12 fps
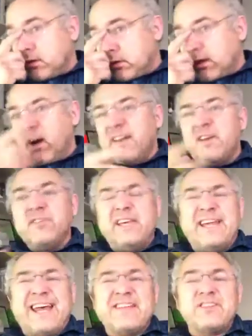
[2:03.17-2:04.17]
I don't
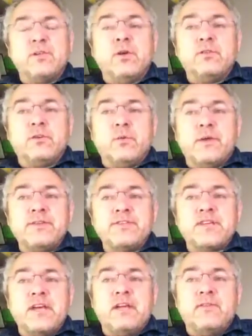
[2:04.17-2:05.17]
think it adds a lot to your
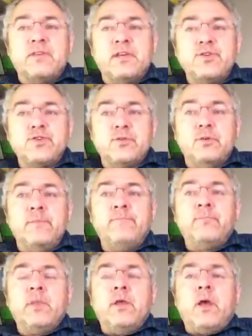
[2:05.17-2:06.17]
understanding of the issue,
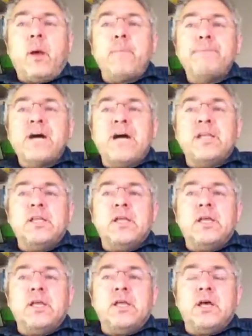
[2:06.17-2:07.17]
but
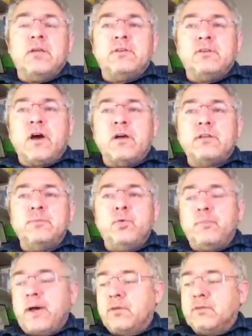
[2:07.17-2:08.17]
a deductible
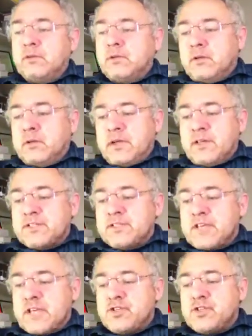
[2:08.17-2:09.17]
amount is
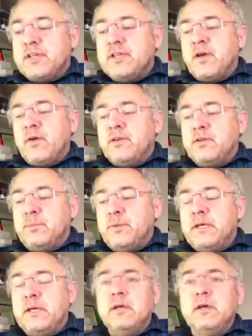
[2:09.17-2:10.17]
essentially going to
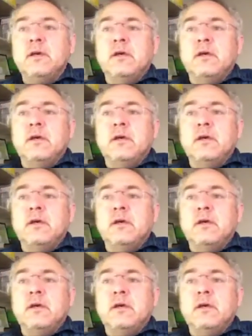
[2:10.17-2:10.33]
be